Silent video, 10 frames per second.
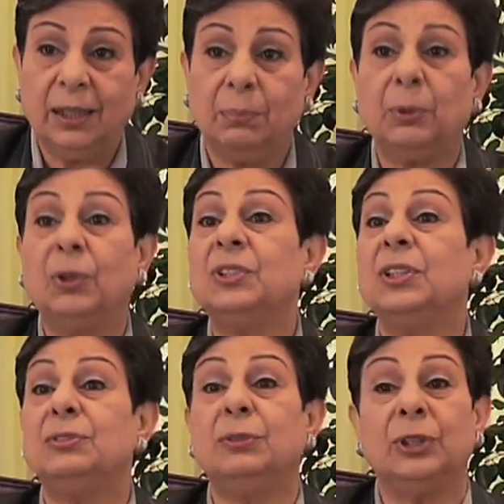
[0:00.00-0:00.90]
a
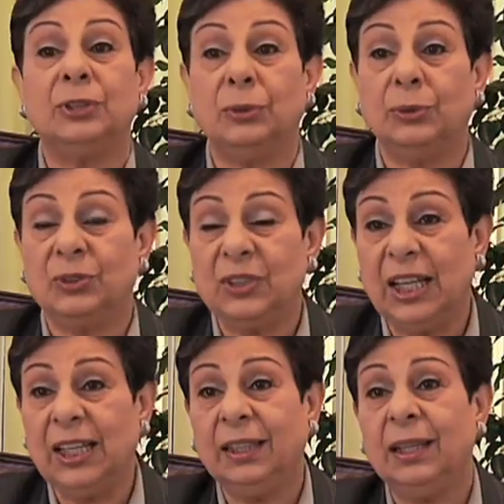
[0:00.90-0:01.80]
process for its own
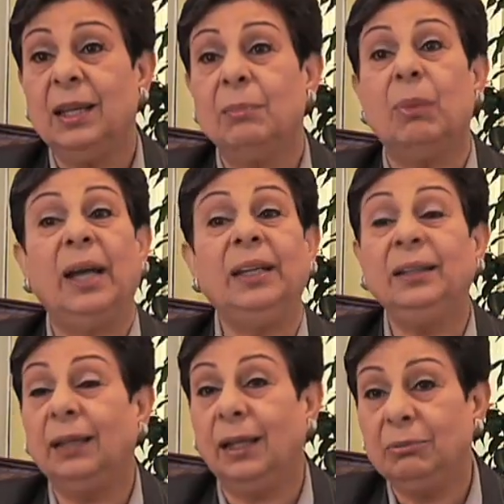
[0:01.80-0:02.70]
sake,
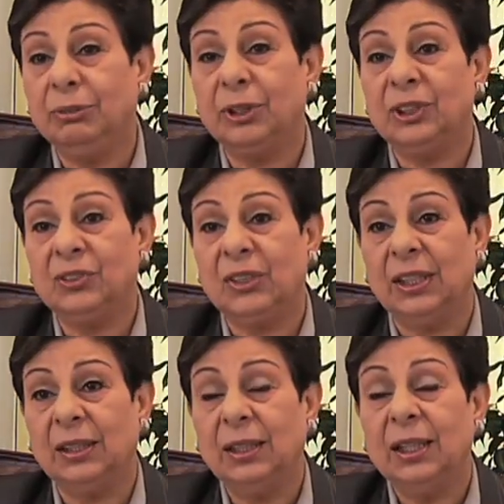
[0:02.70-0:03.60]
buying time for
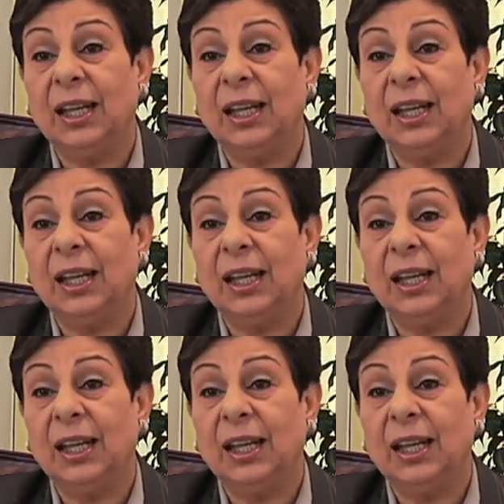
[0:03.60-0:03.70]
Israel,